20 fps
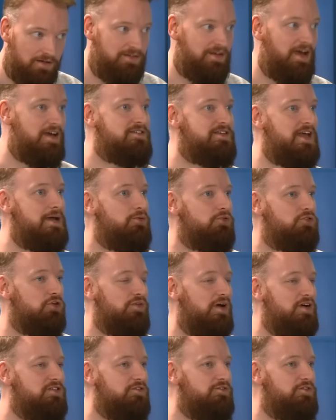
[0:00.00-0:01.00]
Yes, able to
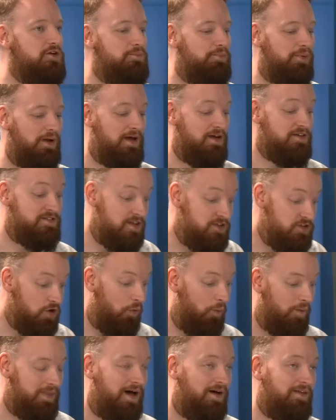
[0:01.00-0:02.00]
rest a few players. They're
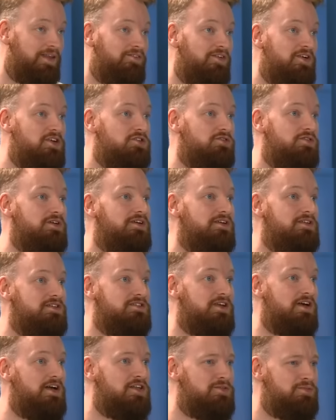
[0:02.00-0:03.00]
not without their injury
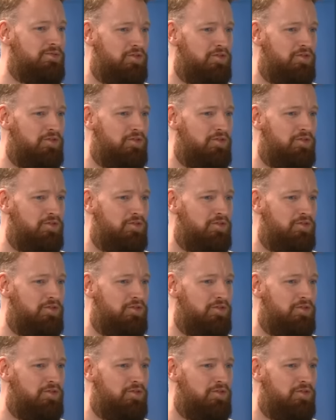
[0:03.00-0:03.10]
concerns.